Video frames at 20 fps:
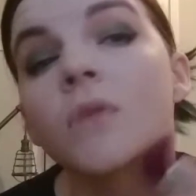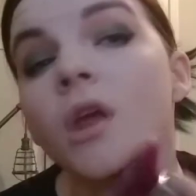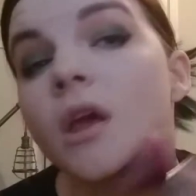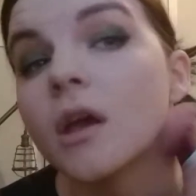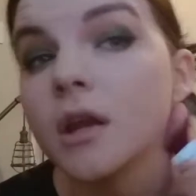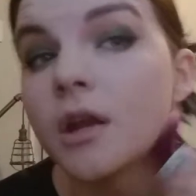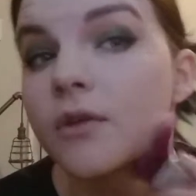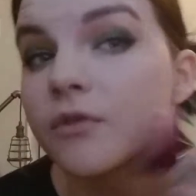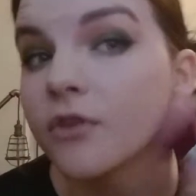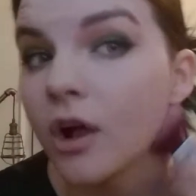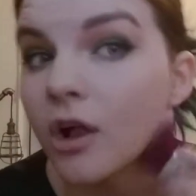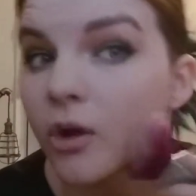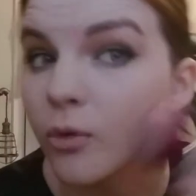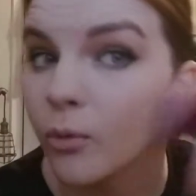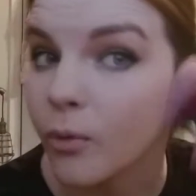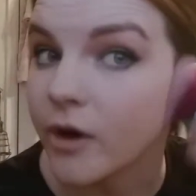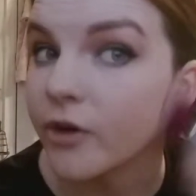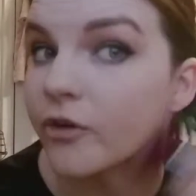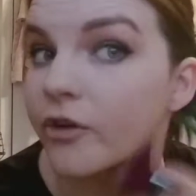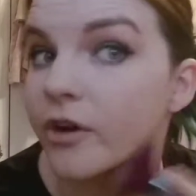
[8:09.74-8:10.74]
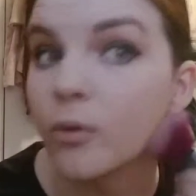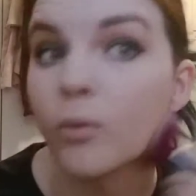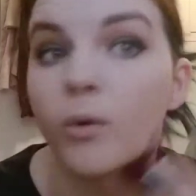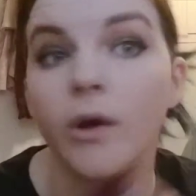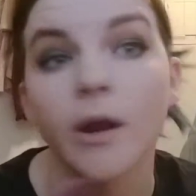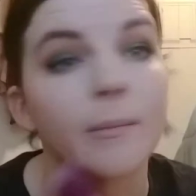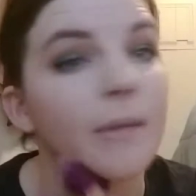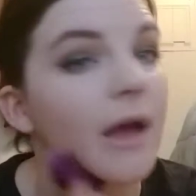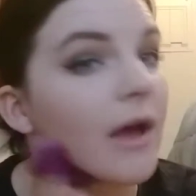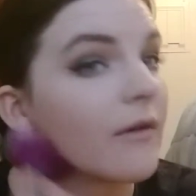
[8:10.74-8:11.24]
And if y'all are wondering what
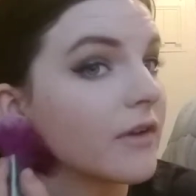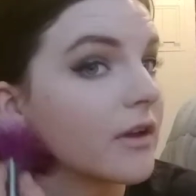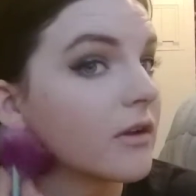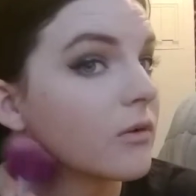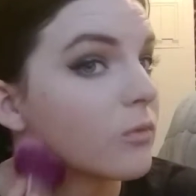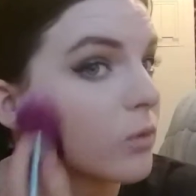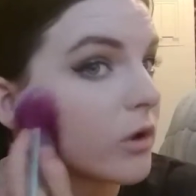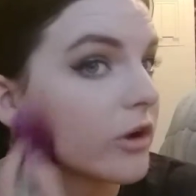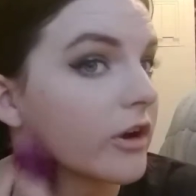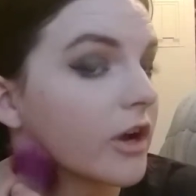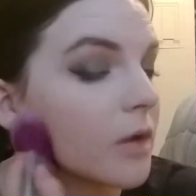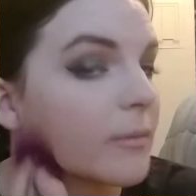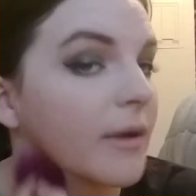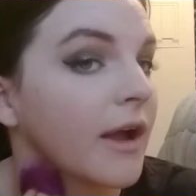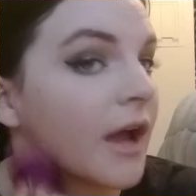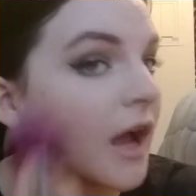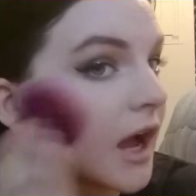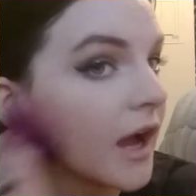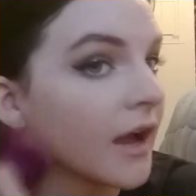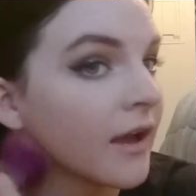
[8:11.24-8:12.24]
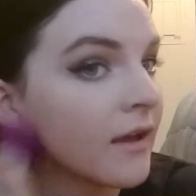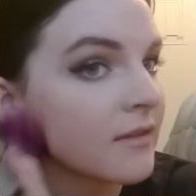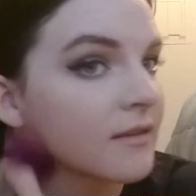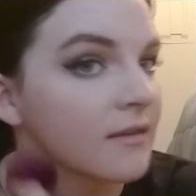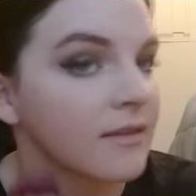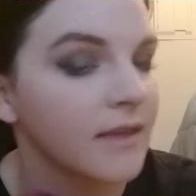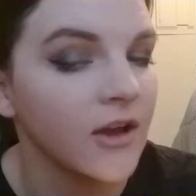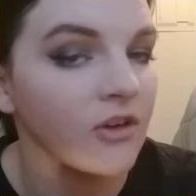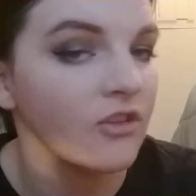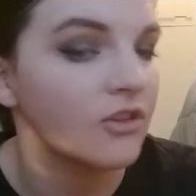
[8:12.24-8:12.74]
I'm wearing on my eyes,
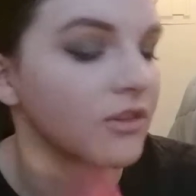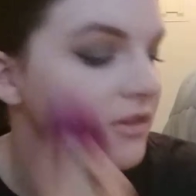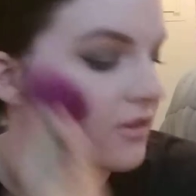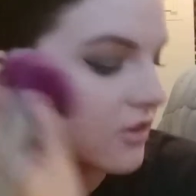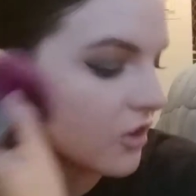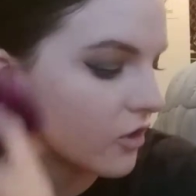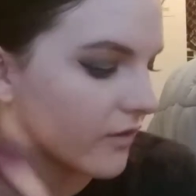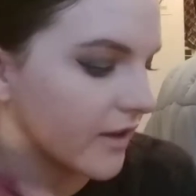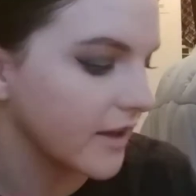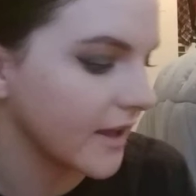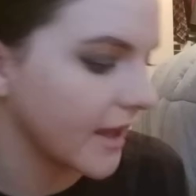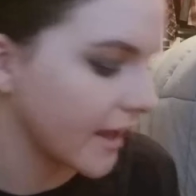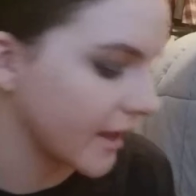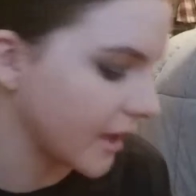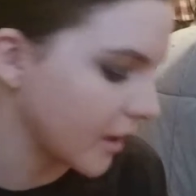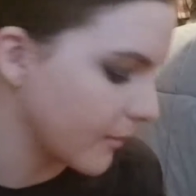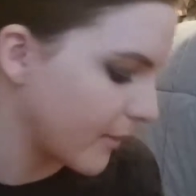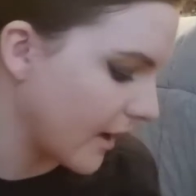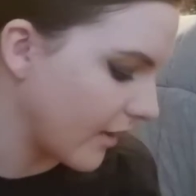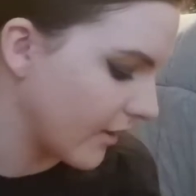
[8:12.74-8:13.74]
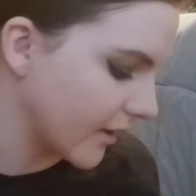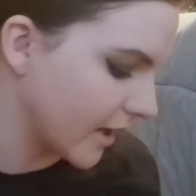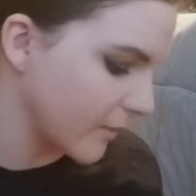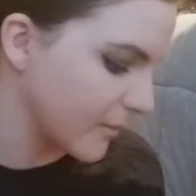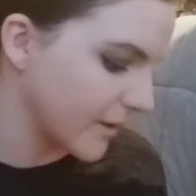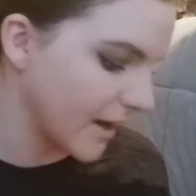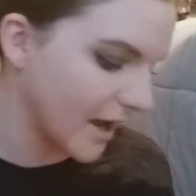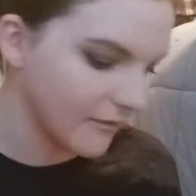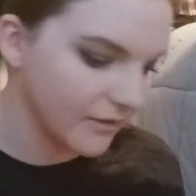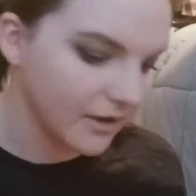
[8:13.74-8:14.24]
it's actually the Sylvia Ganni palette. I've
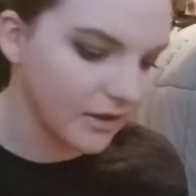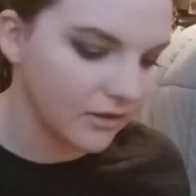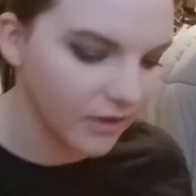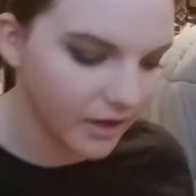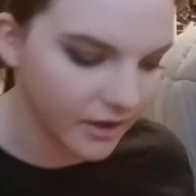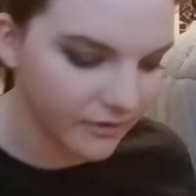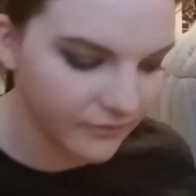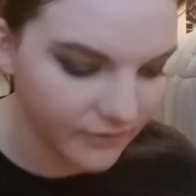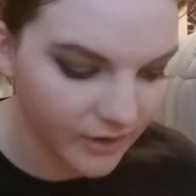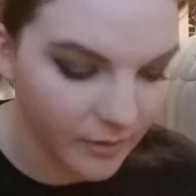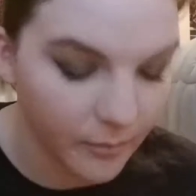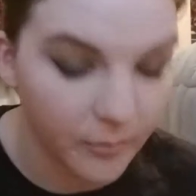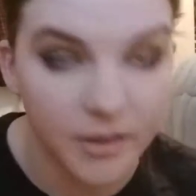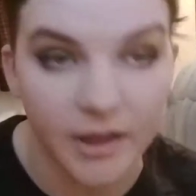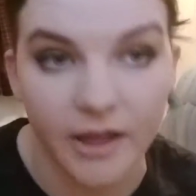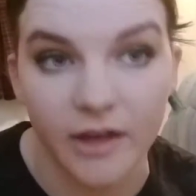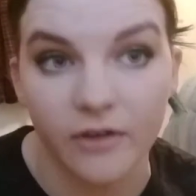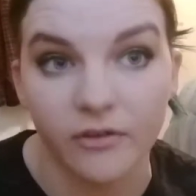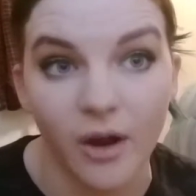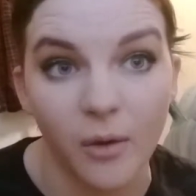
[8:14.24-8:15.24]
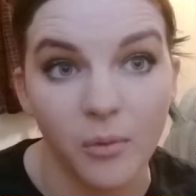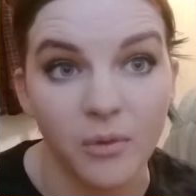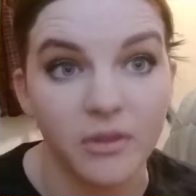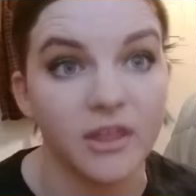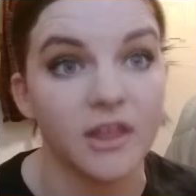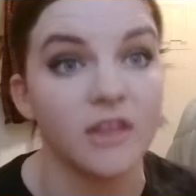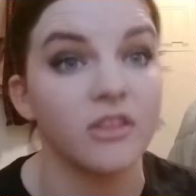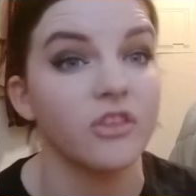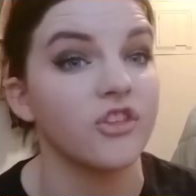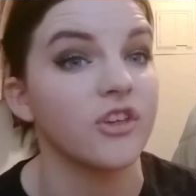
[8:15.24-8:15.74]
been having a lot of fun playing around with
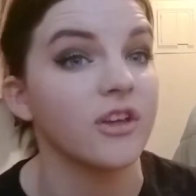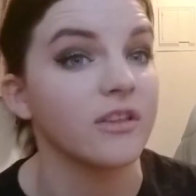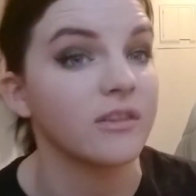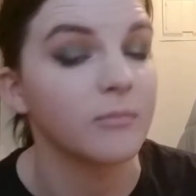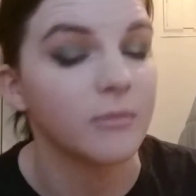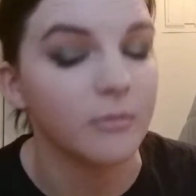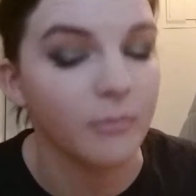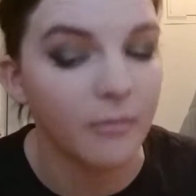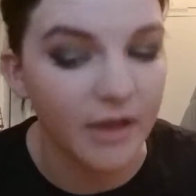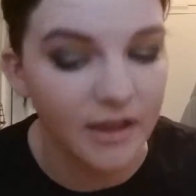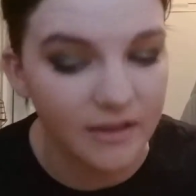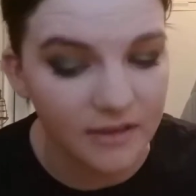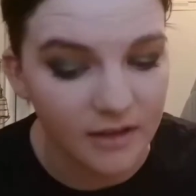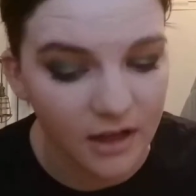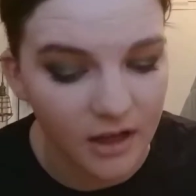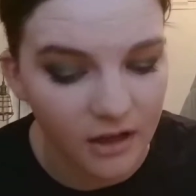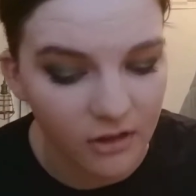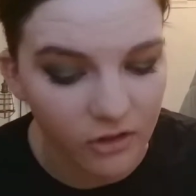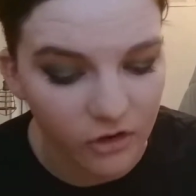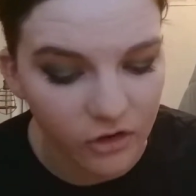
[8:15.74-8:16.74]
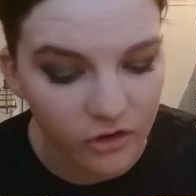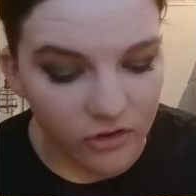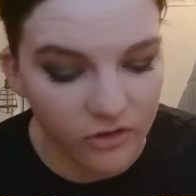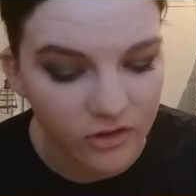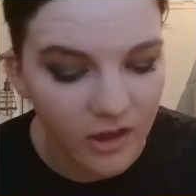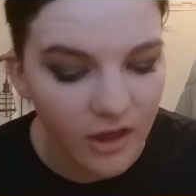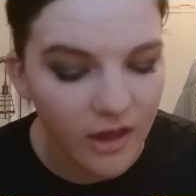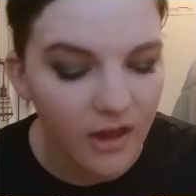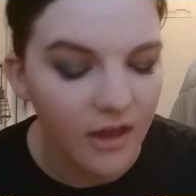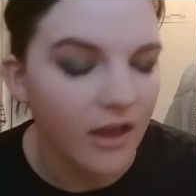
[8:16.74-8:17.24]
it. She has some amazing colors,
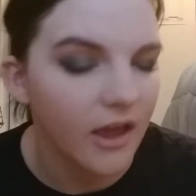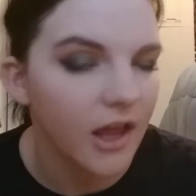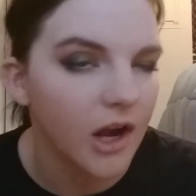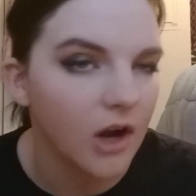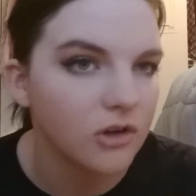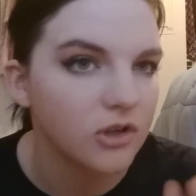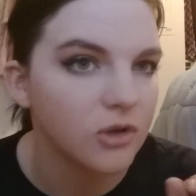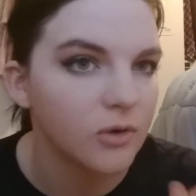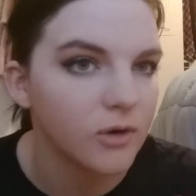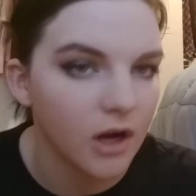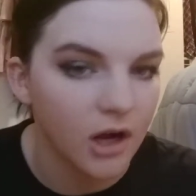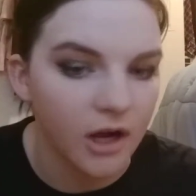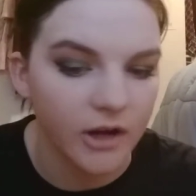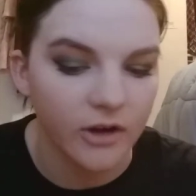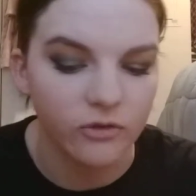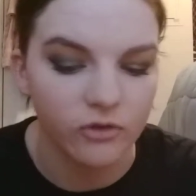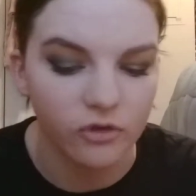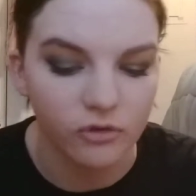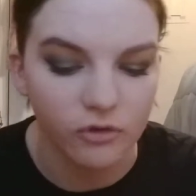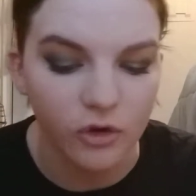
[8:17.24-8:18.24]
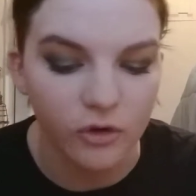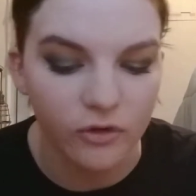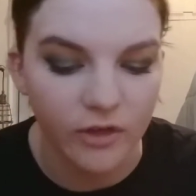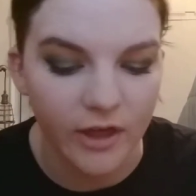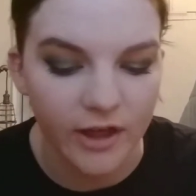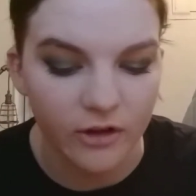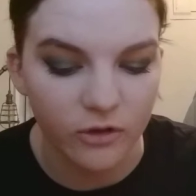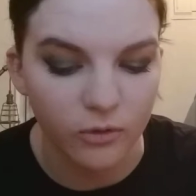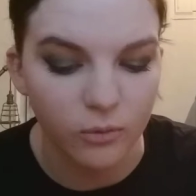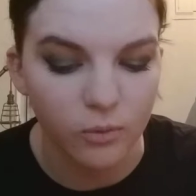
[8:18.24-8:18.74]
and I'll do an honest review of
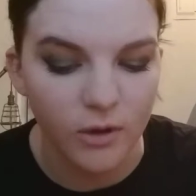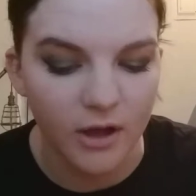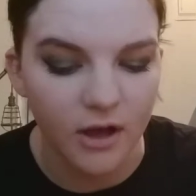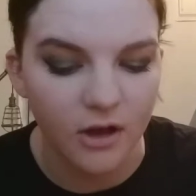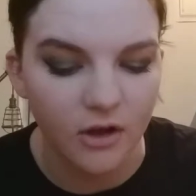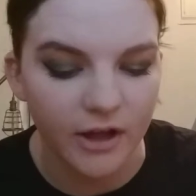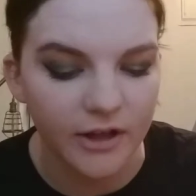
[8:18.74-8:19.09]
that as well.